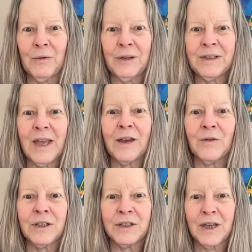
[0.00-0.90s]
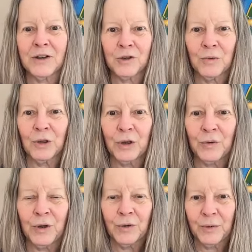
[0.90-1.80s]
sacred sexual
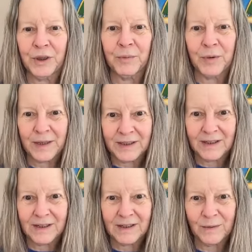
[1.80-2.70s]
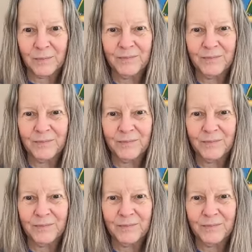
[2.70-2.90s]
union with the priestess.